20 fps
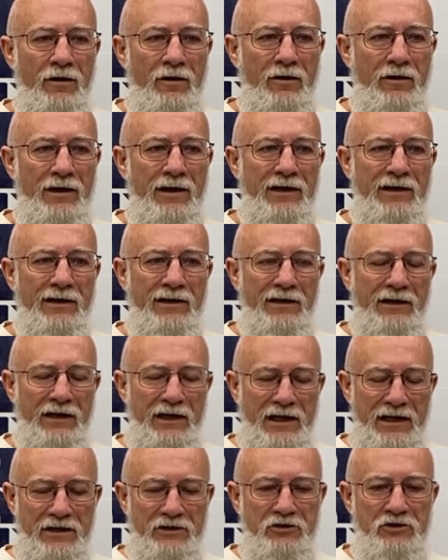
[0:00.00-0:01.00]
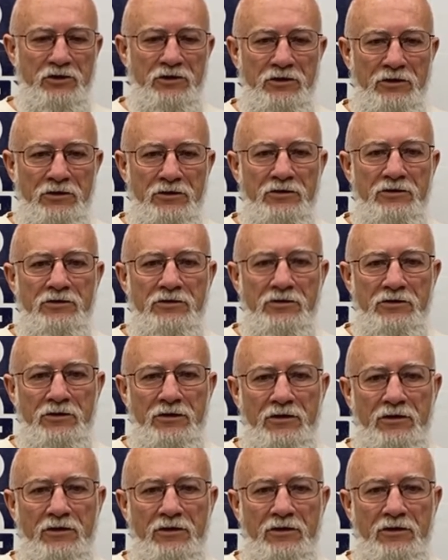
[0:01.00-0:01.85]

it leaches